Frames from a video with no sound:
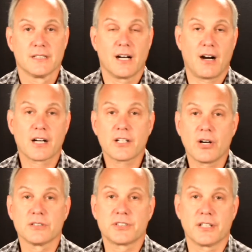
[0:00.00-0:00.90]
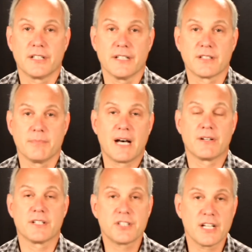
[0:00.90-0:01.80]
Our culture is about
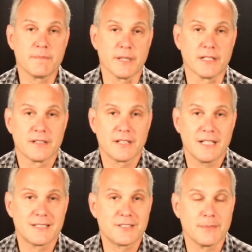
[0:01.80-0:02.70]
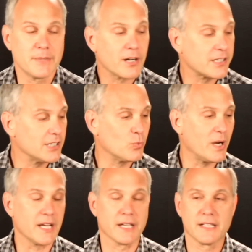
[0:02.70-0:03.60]
achievement. It's the American
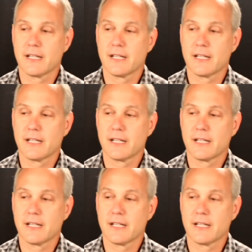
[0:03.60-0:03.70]
way.